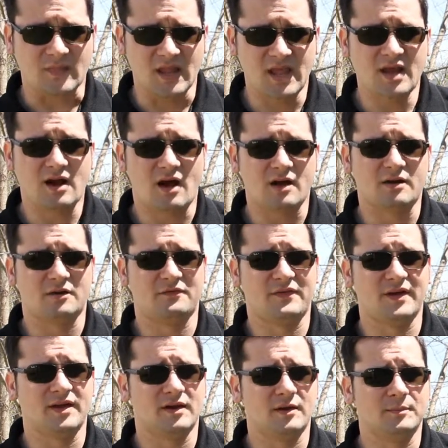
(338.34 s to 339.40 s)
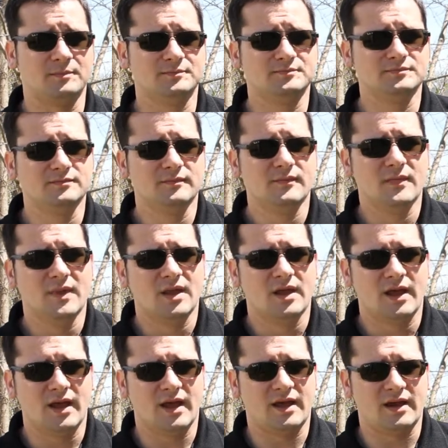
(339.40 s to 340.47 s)
it on her finger.
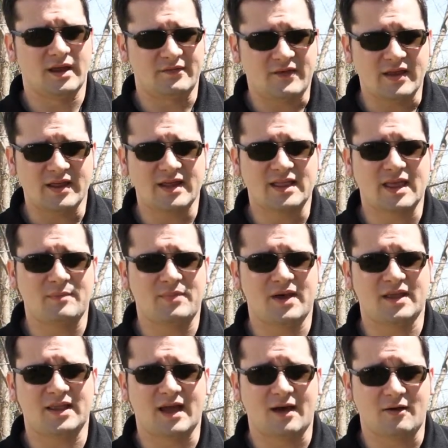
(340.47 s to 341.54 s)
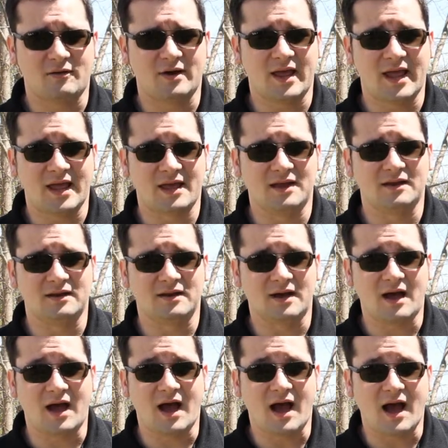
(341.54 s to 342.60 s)
And I finally get that picked out, and
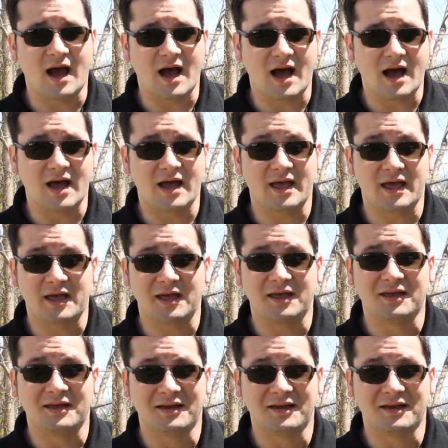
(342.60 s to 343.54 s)
I'm